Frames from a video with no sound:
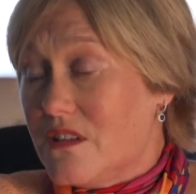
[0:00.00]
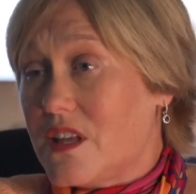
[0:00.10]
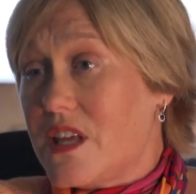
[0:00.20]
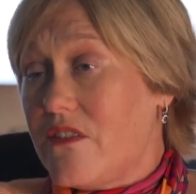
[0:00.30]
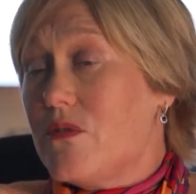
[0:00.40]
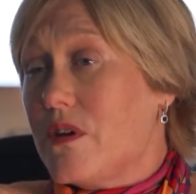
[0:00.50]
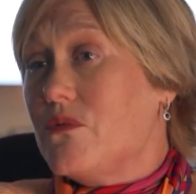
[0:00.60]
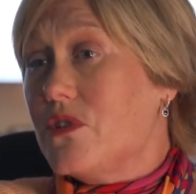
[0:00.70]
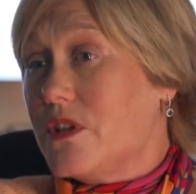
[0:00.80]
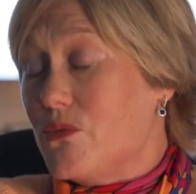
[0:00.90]
Like, everyone
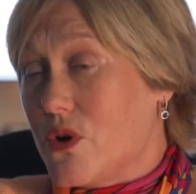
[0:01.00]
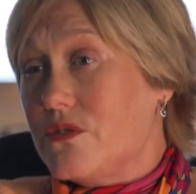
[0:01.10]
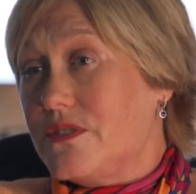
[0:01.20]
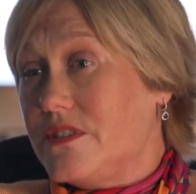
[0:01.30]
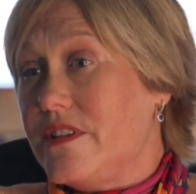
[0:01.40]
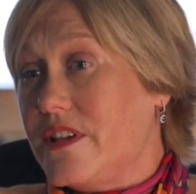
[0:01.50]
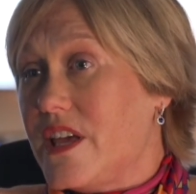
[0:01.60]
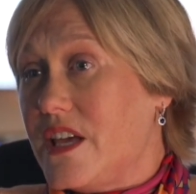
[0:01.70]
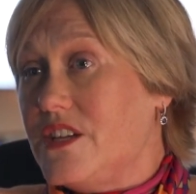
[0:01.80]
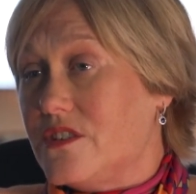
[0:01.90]
really rose to the
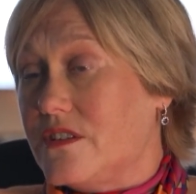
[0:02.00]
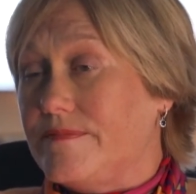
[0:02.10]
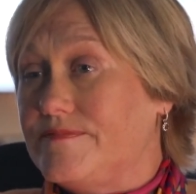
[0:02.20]
occasion.